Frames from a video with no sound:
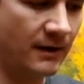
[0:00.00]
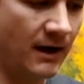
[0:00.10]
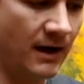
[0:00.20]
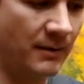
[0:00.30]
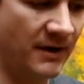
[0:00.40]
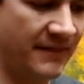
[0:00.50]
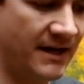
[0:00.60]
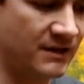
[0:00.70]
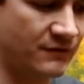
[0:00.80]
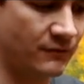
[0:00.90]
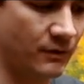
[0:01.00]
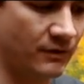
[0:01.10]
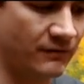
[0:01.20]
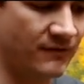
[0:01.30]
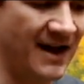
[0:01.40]
And that is
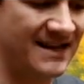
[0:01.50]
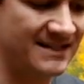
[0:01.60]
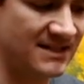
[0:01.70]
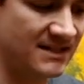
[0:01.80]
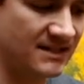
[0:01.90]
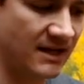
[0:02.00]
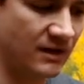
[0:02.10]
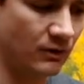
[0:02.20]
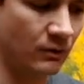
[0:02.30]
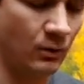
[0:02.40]
for fine detail